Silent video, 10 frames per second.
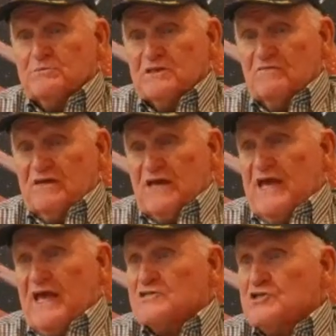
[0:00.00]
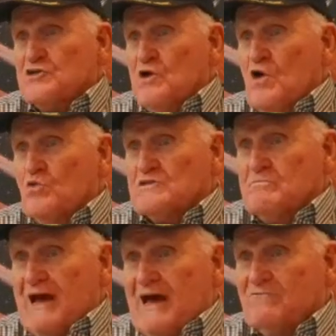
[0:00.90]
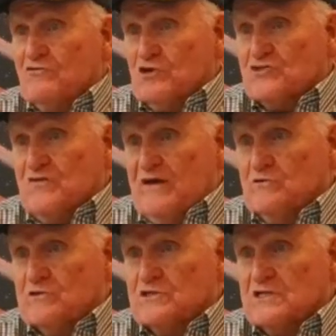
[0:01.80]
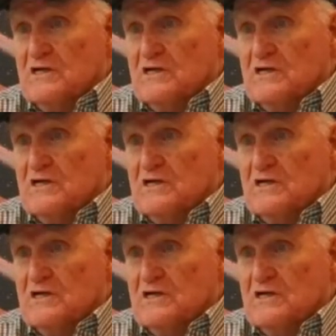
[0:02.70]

but the VA has 2 goals in mind for us veterans.